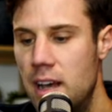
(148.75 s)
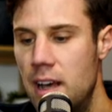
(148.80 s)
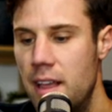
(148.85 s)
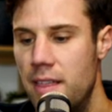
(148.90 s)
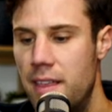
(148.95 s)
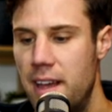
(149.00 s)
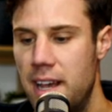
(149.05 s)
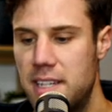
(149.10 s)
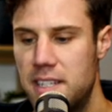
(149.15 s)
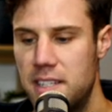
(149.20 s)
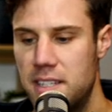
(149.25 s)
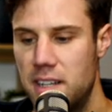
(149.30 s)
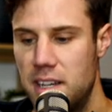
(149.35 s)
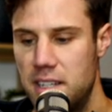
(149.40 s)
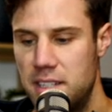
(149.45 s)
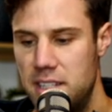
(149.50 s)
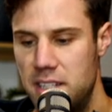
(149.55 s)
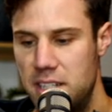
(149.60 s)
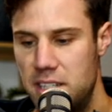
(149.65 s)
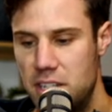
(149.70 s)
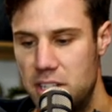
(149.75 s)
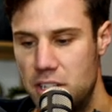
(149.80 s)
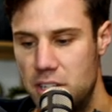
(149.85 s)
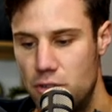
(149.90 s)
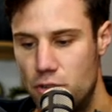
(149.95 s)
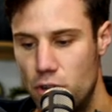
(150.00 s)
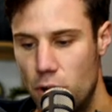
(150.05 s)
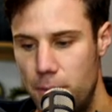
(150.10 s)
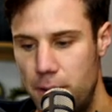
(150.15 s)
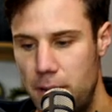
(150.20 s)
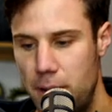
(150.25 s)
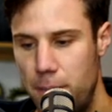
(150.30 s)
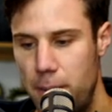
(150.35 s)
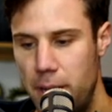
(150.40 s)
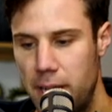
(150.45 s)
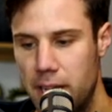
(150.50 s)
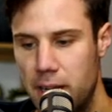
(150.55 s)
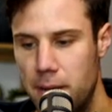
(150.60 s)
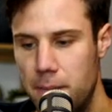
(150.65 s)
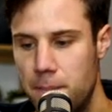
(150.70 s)
The exercise is just a drop-down
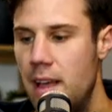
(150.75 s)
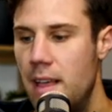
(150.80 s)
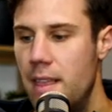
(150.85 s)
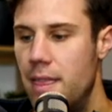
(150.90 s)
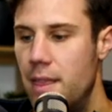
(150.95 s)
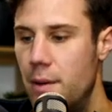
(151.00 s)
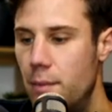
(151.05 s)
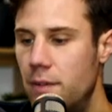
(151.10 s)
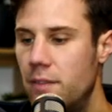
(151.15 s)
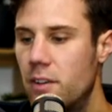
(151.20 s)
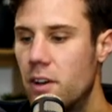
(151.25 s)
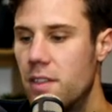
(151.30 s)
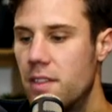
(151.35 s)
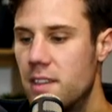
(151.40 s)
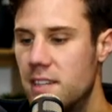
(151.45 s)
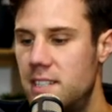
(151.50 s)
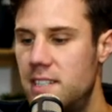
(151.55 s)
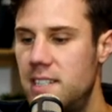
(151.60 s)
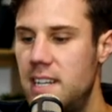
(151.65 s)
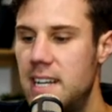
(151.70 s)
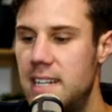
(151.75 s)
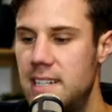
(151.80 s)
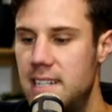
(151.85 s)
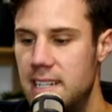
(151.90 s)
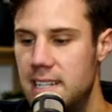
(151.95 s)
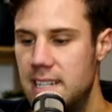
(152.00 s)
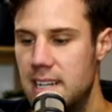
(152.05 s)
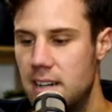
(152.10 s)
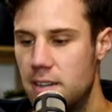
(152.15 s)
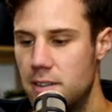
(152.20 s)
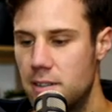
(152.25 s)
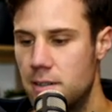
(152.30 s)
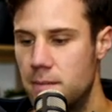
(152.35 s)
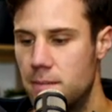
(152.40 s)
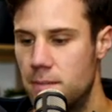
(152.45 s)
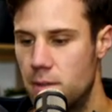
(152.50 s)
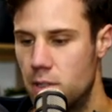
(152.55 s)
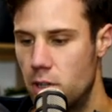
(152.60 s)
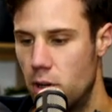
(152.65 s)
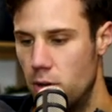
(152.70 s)
picker. Then we've got the set details.
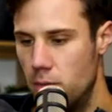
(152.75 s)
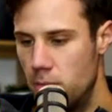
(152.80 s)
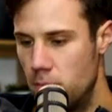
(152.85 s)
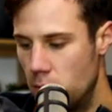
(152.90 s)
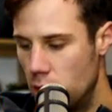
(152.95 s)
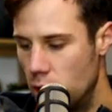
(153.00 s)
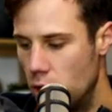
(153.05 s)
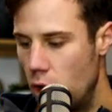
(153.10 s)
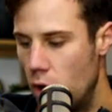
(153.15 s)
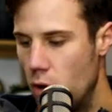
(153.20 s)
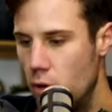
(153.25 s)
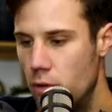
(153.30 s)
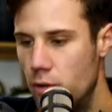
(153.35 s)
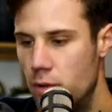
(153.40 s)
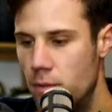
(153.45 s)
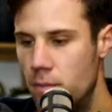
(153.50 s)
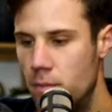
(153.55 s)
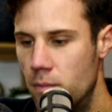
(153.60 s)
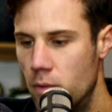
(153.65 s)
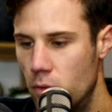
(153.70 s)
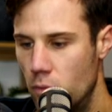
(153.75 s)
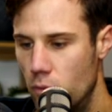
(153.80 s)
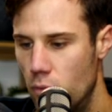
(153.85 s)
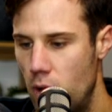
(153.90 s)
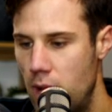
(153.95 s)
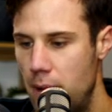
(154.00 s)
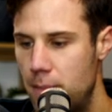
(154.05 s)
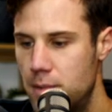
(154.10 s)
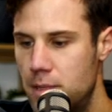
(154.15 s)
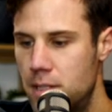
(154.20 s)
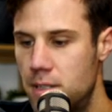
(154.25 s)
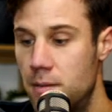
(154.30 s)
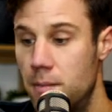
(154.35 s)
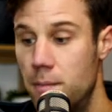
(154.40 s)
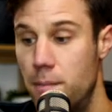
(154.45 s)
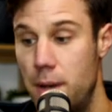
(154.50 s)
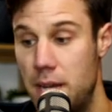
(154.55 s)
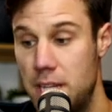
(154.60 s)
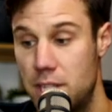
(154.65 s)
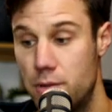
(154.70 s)
So load, reps,
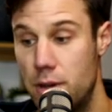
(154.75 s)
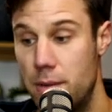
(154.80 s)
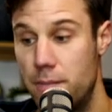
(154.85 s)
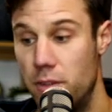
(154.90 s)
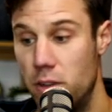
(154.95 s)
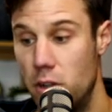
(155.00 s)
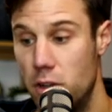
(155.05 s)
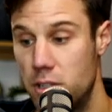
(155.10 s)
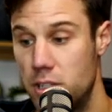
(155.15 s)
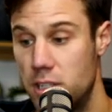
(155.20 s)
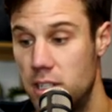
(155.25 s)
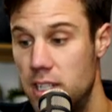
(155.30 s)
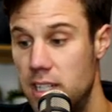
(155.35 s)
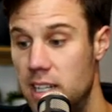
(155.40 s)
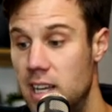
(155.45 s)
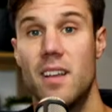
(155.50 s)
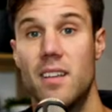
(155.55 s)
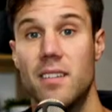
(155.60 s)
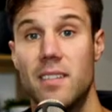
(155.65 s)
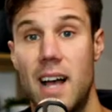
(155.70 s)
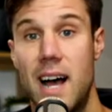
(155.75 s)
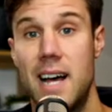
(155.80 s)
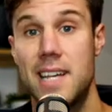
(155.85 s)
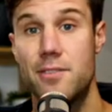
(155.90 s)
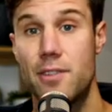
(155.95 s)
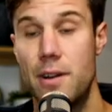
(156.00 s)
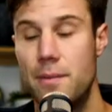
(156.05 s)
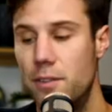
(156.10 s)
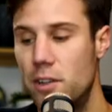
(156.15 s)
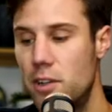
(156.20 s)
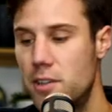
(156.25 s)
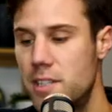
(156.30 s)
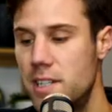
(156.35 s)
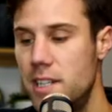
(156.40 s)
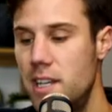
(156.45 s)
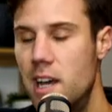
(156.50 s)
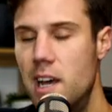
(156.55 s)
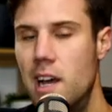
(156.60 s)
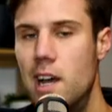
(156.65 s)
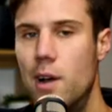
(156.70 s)
best rep velocity, last rep
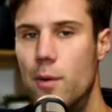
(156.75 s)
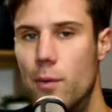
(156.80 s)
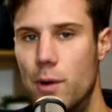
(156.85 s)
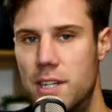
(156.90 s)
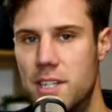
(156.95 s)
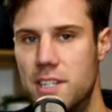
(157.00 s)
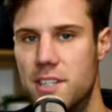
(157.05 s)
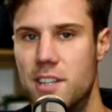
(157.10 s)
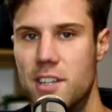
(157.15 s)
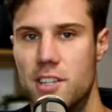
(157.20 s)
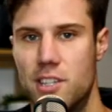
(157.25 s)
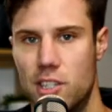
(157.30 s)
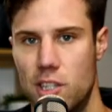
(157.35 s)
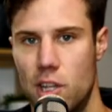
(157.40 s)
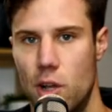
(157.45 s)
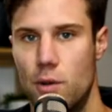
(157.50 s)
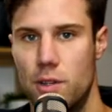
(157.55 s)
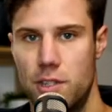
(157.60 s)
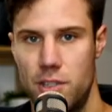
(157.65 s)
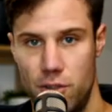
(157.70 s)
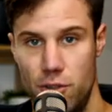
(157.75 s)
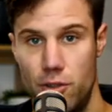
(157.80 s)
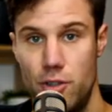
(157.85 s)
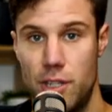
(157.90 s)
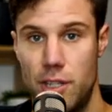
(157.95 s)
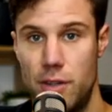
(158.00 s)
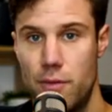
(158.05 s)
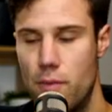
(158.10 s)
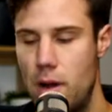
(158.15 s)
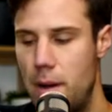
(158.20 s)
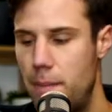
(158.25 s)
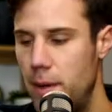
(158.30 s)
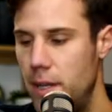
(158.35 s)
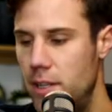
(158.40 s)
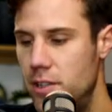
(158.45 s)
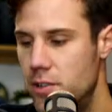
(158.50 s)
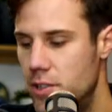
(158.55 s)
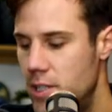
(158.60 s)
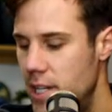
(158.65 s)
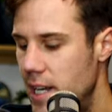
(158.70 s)
velocity, which is the slowest usually rep in
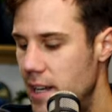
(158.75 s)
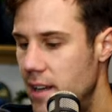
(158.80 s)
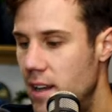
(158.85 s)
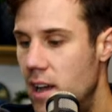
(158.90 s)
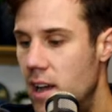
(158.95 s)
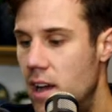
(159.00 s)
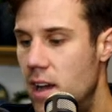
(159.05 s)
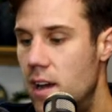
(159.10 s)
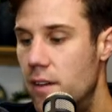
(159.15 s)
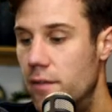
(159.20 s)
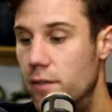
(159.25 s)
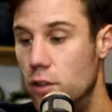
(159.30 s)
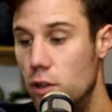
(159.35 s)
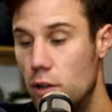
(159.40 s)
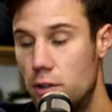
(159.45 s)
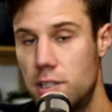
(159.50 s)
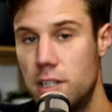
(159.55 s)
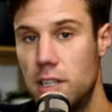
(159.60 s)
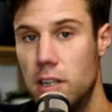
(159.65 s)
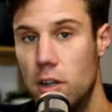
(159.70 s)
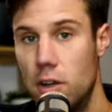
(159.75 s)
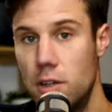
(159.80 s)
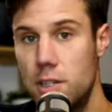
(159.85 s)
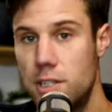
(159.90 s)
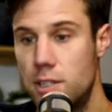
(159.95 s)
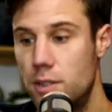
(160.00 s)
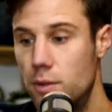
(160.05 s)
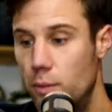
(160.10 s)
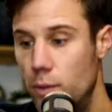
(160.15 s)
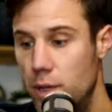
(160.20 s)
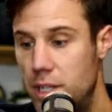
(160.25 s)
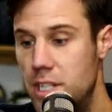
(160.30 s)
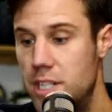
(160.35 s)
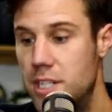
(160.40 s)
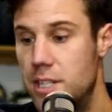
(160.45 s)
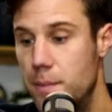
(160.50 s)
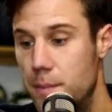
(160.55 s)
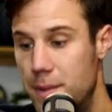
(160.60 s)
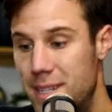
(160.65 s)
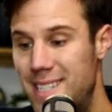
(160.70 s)
your set, velocity loss, which is
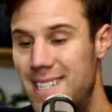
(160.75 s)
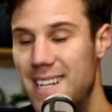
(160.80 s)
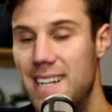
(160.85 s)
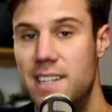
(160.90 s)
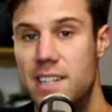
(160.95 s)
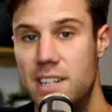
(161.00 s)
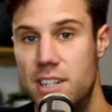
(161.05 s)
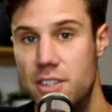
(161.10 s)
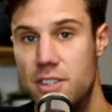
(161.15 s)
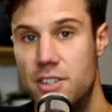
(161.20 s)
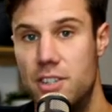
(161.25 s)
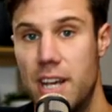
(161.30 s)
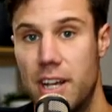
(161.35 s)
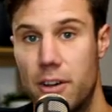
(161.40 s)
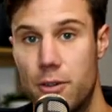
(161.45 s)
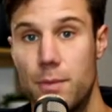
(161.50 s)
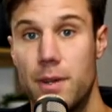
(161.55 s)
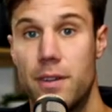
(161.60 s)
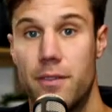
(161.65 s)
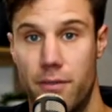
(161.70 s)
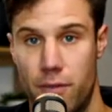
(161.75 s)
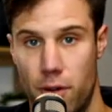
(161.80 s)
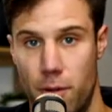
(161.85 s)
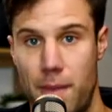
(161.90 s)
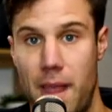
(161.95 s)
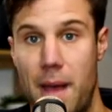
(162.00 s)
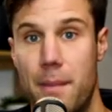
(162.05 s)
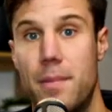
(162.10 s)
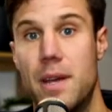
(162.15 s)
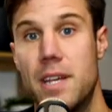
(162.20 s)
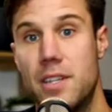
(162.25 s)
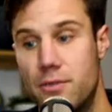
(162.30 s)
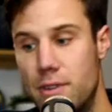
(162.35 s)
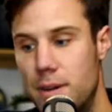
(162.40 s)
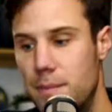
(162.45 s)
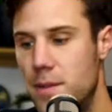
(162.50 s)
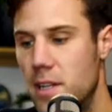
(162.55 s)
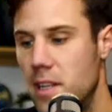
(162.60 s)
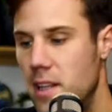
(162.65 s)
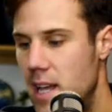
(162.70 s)
the percentage decrement from that best
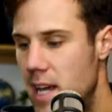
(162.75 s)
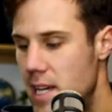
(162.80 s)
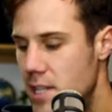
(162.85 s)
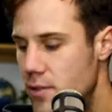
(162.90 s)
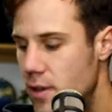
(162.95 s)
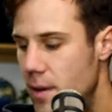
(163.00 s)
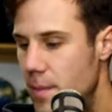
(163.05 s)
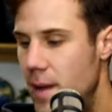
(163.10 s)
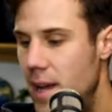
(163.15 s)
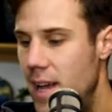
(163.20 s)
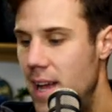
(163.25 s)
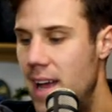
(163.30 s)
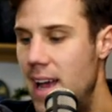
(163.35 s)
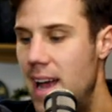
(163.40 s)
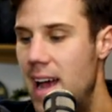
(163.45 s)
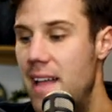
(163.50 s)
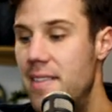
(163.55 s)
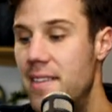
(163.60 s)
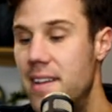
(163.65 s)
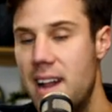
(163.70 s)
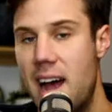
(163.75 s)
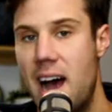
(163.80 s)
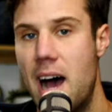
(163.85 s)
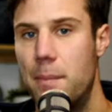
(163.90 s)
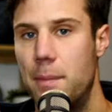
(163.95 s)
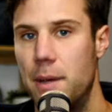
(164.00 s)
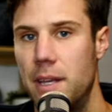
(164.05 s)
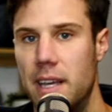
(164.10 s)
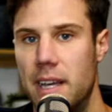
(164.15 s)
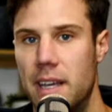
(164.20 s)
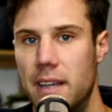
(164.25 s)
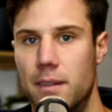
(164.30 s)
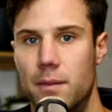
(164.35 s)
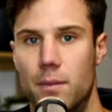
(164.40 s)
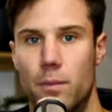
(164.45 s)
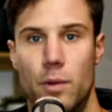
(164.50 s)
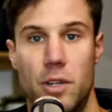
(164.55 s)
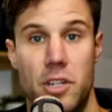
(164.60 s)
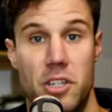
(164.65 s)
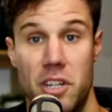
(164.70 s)
rep to the last rep, and then RPE,
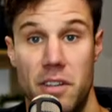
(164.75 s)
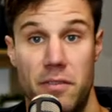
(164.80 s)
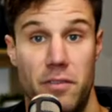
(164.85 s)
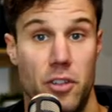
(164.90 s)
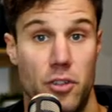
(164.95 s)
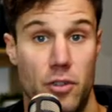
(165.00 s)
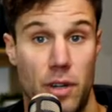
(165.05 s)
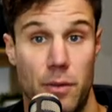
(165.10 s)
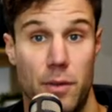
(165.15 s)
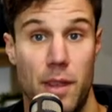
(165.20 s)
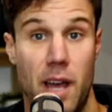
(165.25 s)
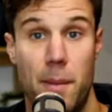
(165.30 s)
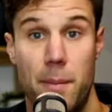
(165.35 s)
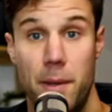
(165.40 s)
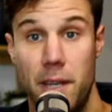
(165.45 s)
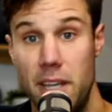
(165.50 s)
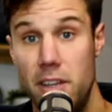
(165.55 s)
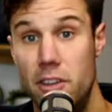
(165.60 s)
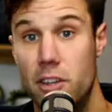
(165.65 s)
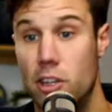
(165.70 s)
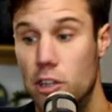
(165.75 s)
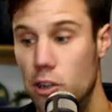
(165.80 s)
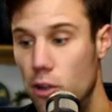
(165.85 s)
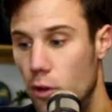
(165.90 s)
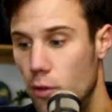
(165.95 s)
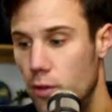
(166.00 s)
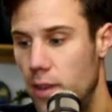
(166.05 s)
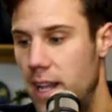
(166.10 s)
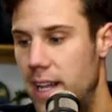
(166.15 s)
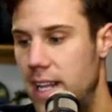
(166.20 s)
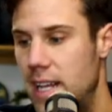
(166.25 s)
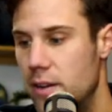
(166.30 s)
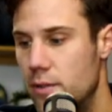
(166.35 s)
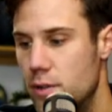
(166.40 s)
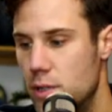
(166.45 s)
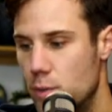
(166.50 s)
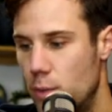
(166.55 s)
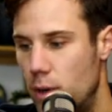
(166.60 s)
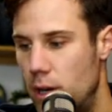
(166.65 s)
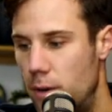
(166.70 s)
which if you're training with RPE, you can log that here
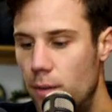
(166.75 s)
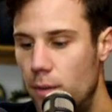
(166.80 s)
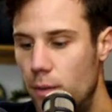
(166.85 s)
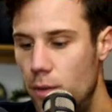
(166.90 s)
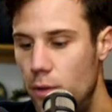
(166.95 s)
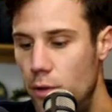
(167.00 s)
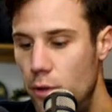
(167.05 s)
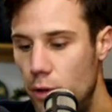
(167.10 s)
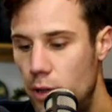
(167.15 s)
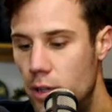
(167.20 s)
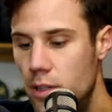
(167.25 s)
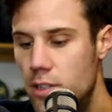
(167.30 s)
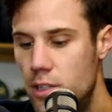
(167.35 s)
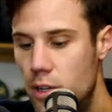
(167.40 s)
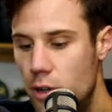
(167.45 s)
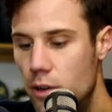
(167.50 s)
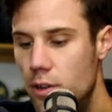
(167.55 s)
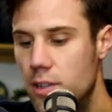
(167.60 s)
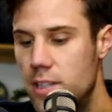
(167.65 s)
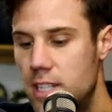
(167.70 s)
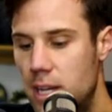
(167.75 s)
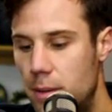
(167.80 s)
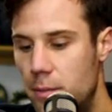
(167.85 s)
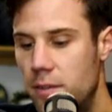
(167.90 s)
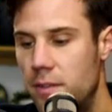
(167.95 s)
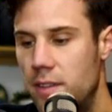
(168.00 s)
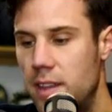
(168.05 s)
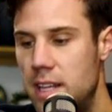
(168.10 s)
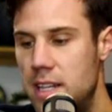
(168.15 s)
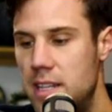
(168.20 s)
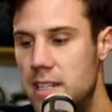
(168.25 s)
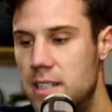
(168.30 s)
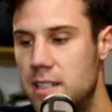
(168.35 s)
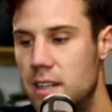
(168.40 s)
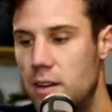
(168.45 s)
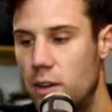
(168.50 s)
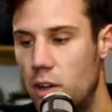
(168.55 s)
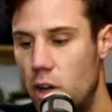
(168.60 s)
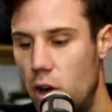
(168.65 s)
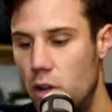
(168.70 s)
as well. You can turn some of these
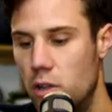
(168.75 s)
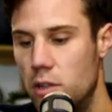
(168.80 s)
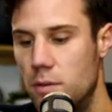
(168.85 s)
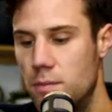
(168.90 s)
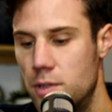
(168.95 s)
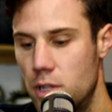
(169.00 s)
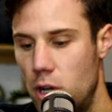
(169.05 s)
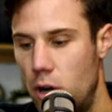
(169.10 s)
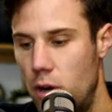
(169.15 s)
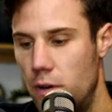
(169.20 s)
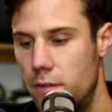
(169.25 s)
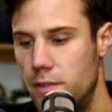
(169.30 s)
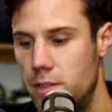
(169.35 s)
columns off.